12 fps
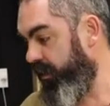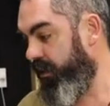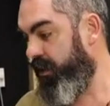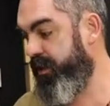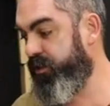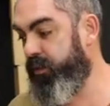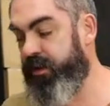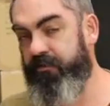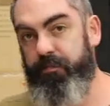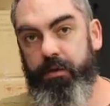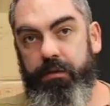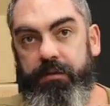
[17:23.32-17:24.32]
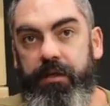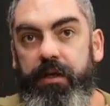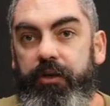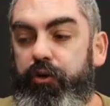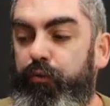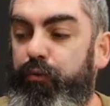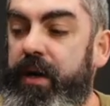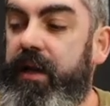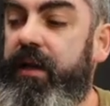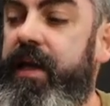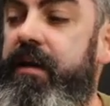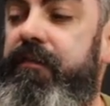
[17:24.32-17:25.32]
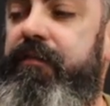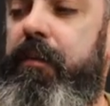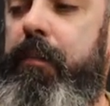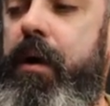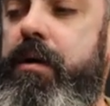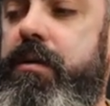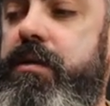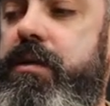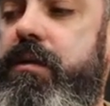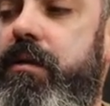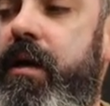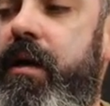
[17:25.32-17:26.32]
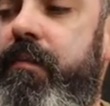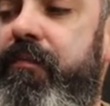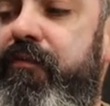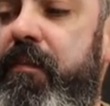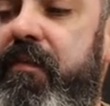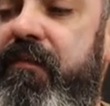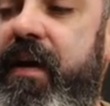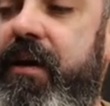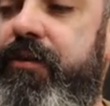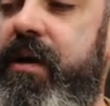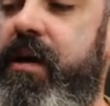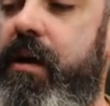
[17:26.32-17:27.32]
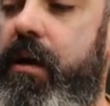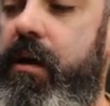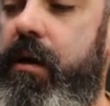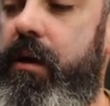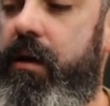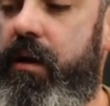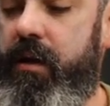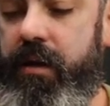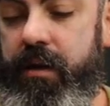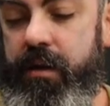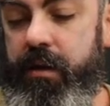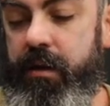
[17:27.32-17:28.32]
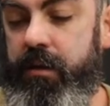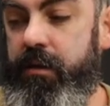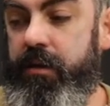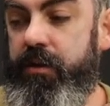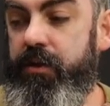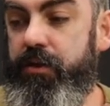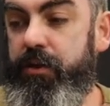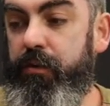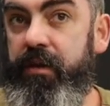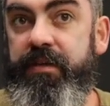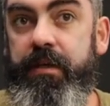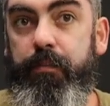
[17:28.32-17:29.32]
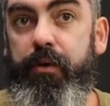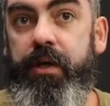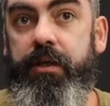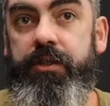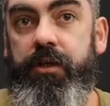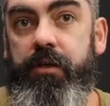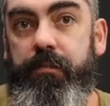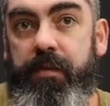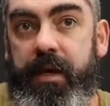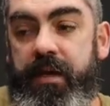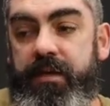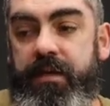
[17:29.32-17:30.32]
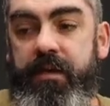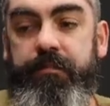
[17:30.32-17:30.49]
Here's one I've pulled directly out of the box from the factory. So they've done a pretty good job at